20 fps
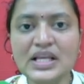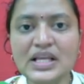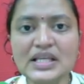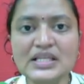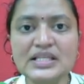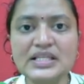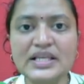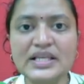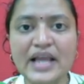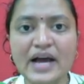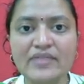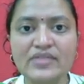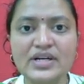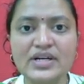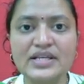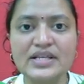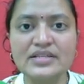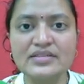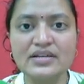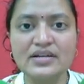See,
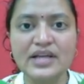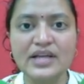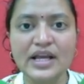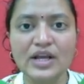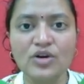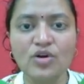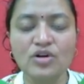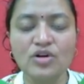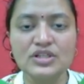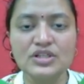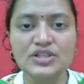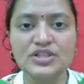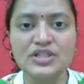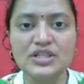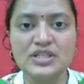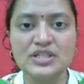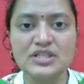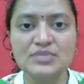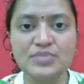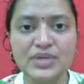nowadays the technology
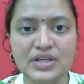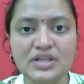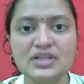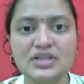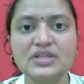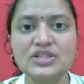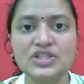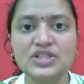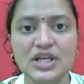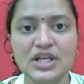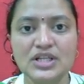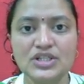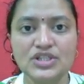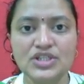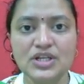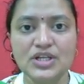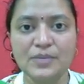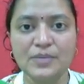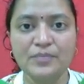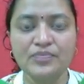is been
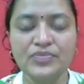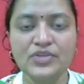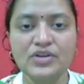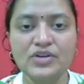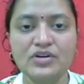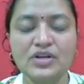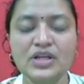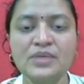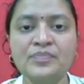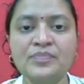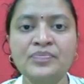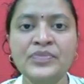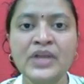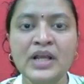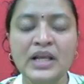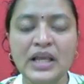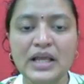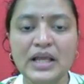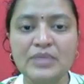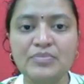changing. Okay,
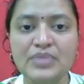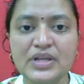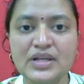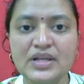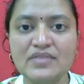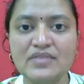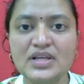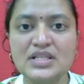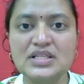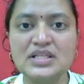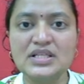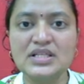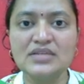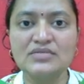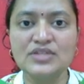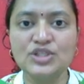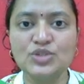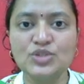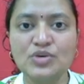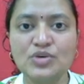like previously
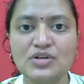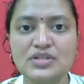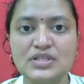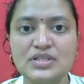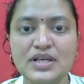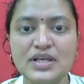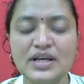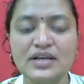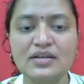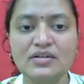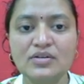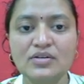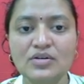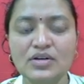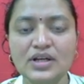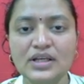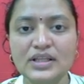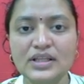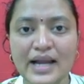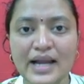which was there,
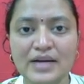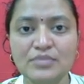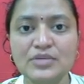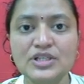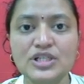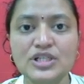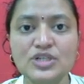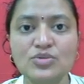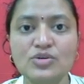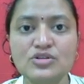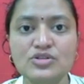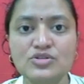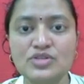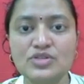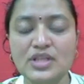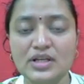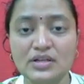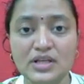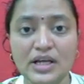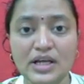okay, that much it was,
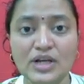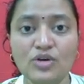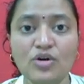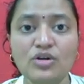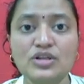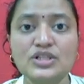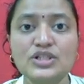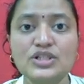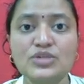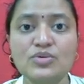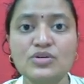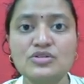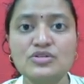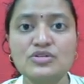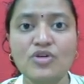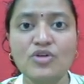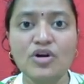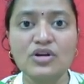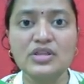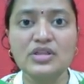the technology was
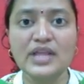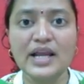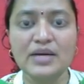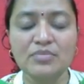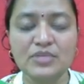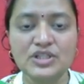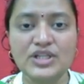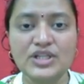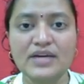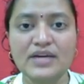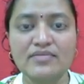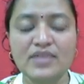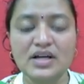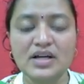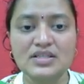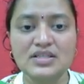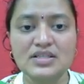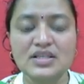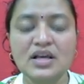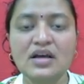not that much
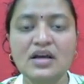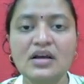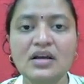advanced.